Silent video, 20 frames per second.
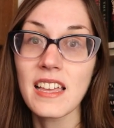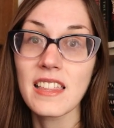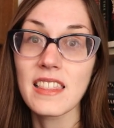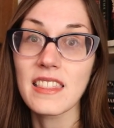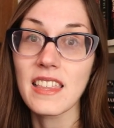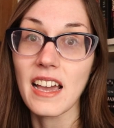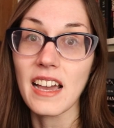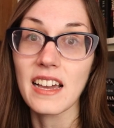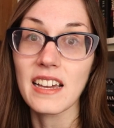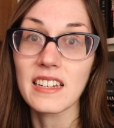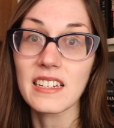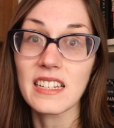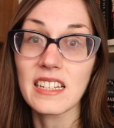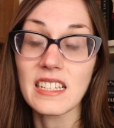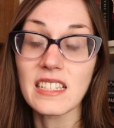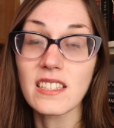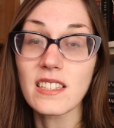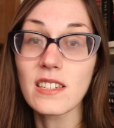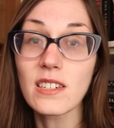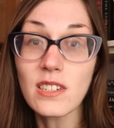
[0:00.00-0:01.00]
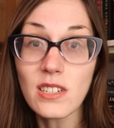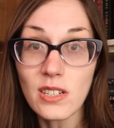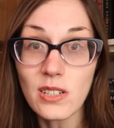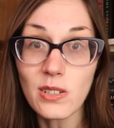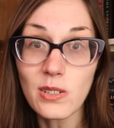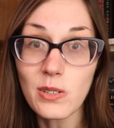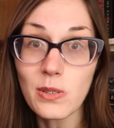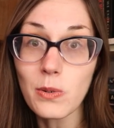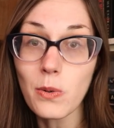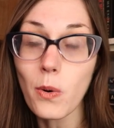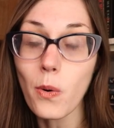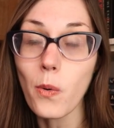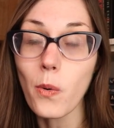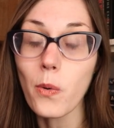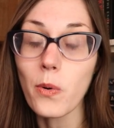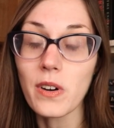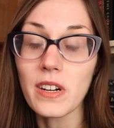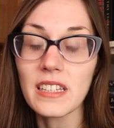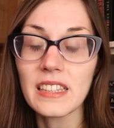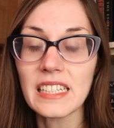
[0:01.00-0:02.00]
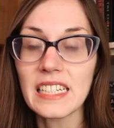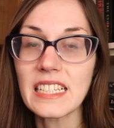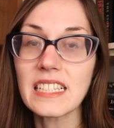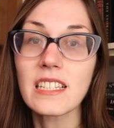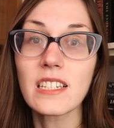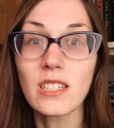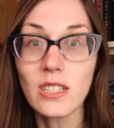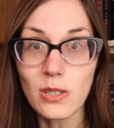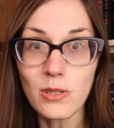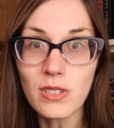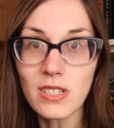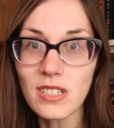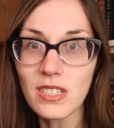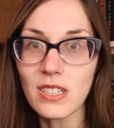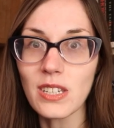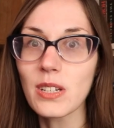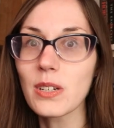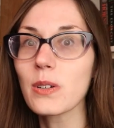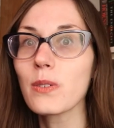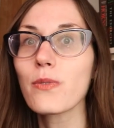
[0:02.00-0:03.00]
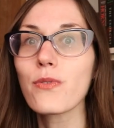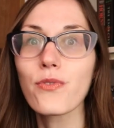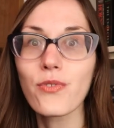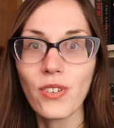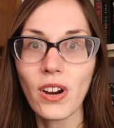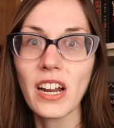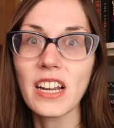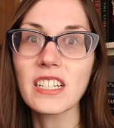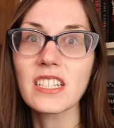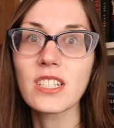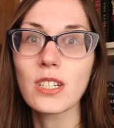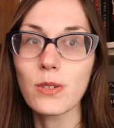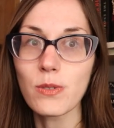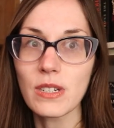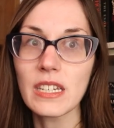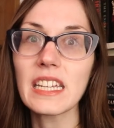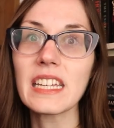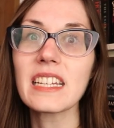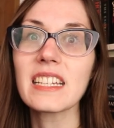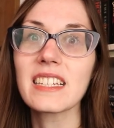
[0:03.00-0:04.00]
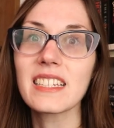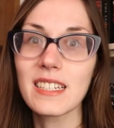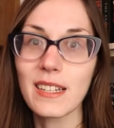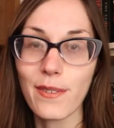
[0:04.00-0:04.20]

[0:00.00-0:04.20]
that is new, or at least new to you, fresh, unique,